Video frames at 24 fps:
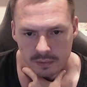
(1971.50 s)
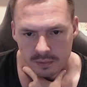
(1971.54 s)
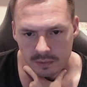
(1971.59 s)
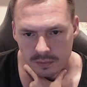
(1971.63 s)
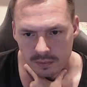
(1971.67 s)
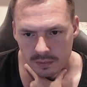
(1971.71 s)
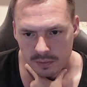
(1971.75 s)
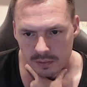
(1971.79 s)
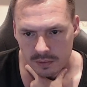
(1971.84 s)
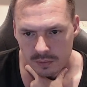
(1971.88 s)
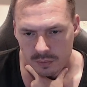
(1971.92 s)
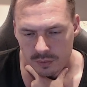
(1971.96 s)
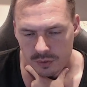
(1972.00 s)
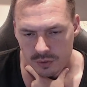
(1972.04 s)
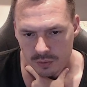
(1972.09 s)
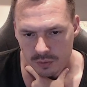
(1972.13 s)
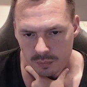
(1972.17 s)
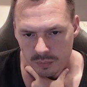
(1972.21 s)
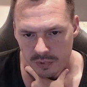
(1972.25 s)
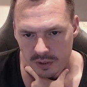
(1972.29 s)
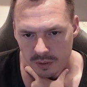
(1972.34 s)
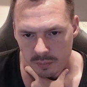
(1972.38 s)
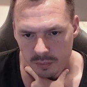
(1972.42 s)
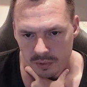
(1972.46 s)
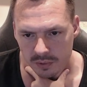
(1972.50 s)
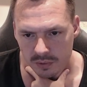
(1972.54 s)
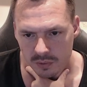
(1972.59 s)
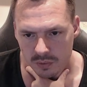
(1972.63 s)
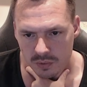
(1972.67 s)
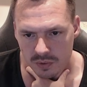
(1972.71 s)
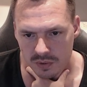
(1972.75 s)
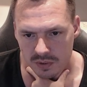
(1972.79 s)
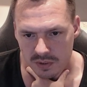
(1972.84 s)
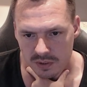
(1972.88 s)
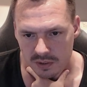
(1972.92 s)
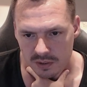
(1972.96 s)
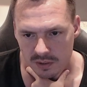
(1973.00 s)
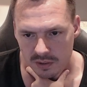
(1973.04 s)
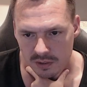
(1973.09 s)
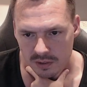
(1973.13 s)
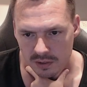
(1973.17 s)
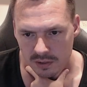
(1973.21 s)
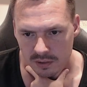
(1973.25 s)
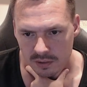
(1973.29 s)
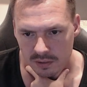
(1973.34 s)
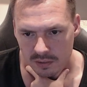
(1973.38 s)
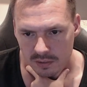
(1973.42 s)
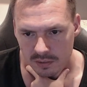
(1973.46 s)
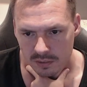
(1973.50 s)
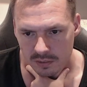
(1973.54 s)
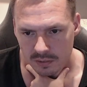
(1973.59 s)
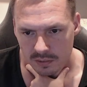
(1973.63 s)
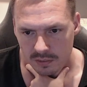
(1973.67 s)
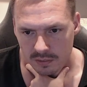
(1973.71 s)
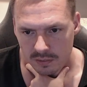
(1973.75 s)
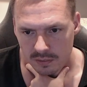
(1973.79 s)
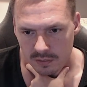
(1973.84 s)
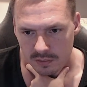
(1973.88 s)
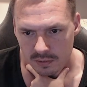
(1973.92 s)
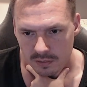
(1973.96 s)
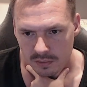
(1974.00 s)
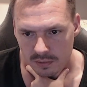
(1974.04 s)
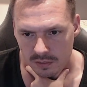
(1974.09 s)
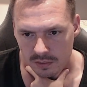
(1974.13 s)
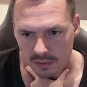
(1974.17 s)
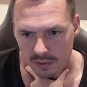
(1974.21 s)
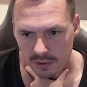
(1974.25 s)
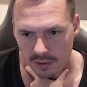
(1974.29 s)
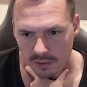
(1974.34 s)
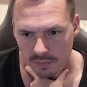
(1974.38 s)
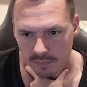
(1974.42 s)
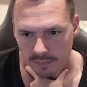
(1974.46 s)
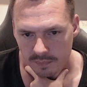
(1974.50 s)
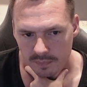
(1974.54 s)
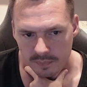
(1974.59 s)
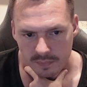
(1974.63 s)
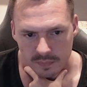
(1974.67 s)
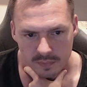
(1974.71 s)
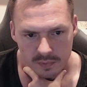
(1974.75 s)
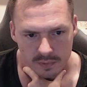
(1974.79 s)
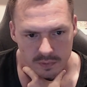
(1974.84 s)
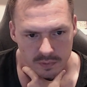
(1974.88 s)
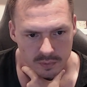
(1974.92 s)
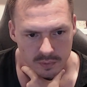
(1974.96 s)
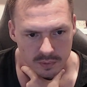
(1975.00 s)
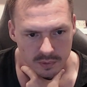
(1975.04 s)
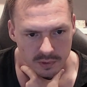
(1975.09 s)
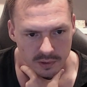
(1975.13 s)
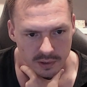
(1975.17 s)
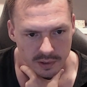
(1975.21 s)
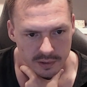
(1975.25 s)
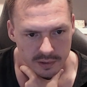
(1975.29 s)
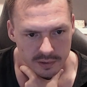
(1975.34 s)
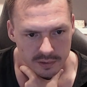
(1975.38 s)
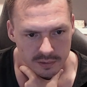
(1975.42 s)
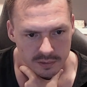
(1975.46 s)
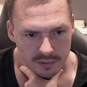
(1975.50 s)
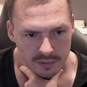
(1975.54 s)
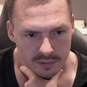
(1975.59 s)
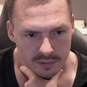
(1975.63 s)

So we should be able to see, yeah, so the line